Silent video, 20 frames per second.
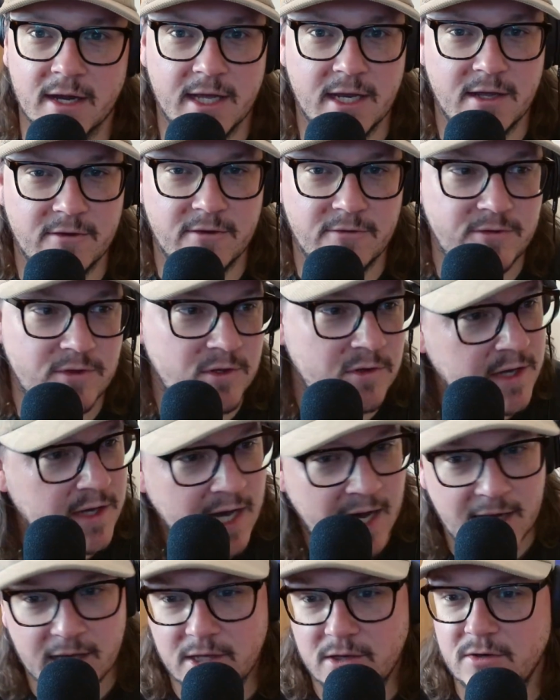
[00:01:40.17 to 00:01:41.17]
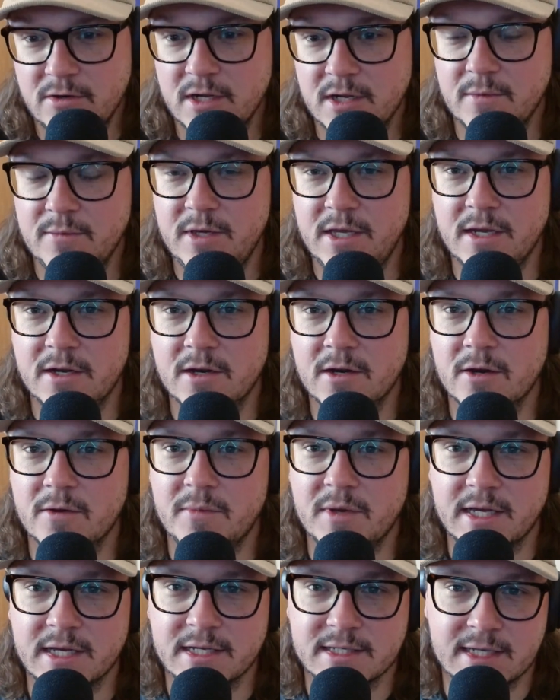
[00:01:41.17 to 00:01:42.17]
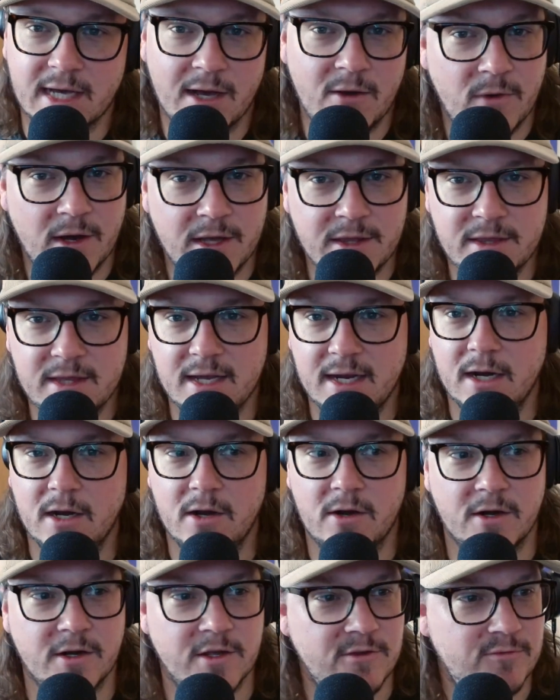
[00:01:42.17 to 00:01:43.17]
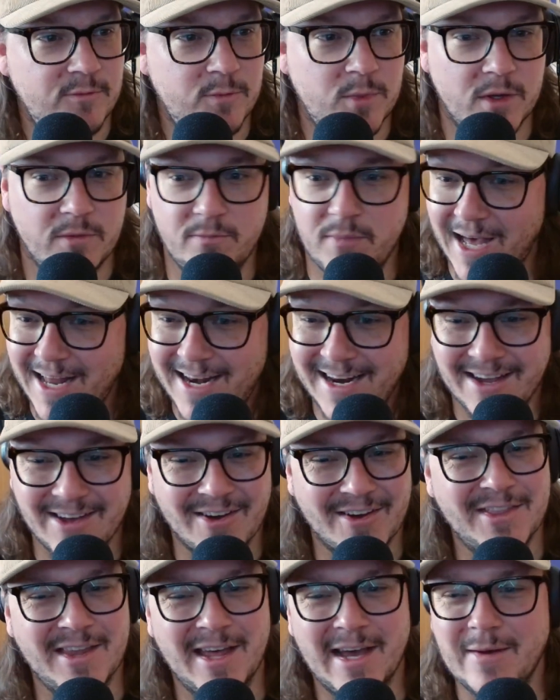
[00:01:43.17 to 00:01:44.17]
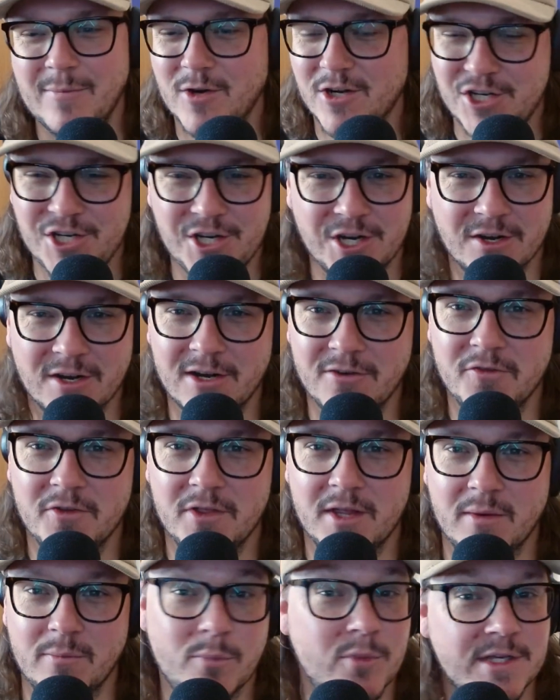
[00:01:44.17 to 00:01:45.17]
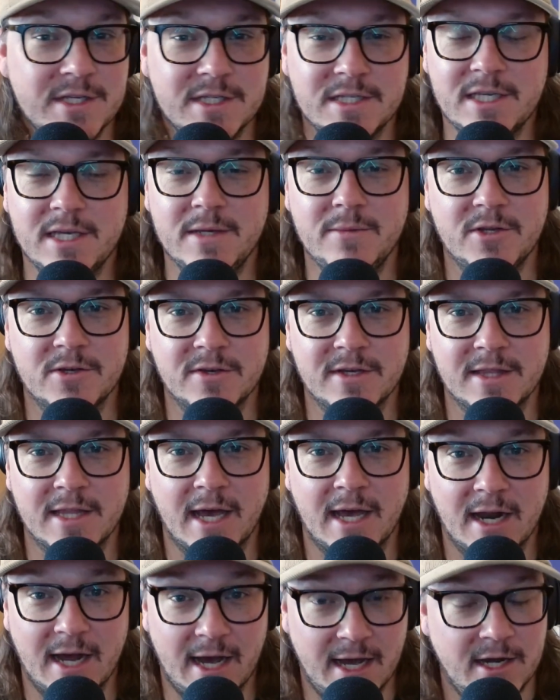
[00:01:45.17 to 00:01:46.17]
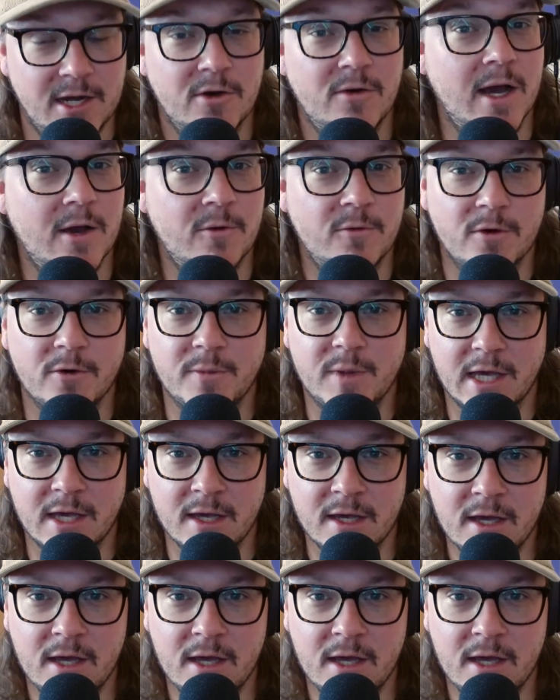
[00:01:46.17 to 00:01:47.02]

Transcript: And if you got UW gear because I went there or you've been betting on them or cheering for them, please keep doing that. I know I will be.